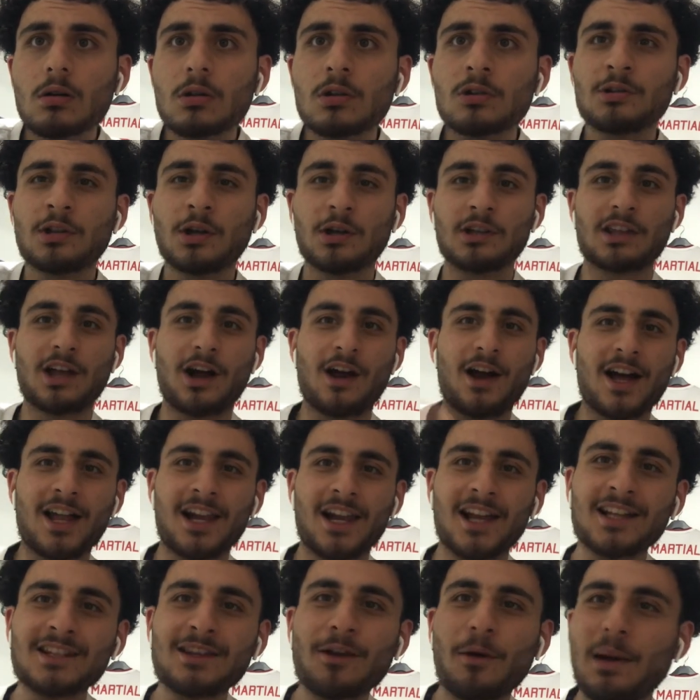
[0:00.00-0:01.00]
I
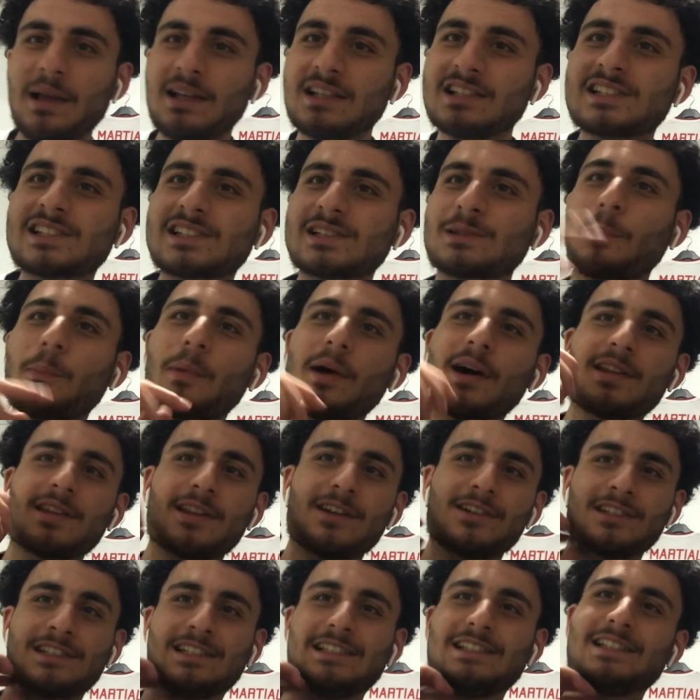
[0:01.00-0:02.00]
like the way he spun.
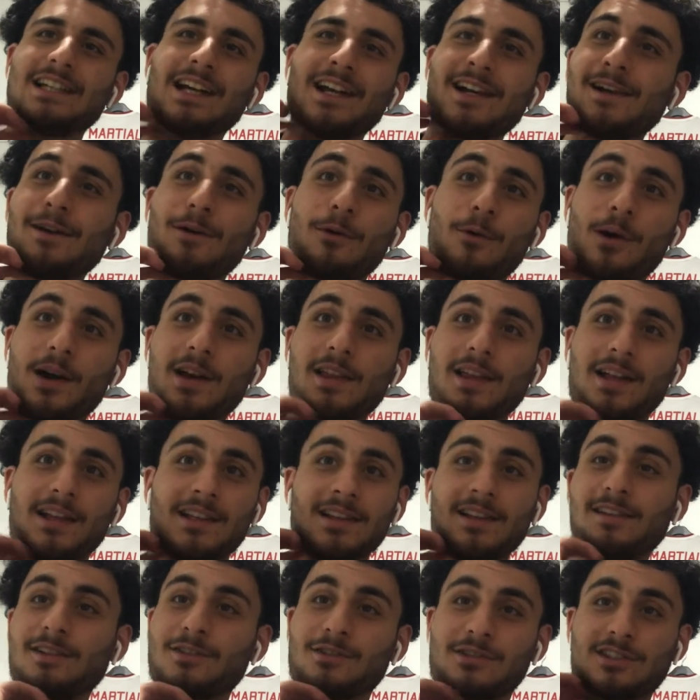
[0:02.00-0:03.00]
That's, I don't know why that
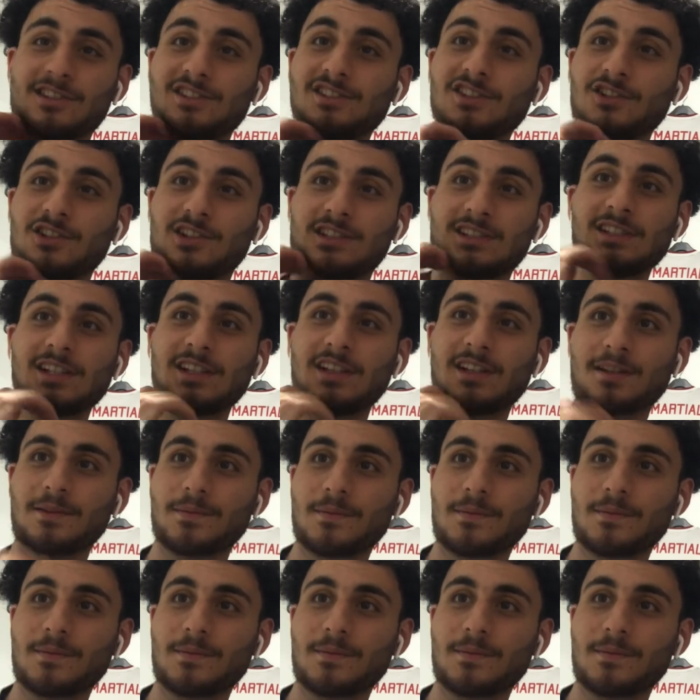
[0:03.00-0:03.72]
looked so sick.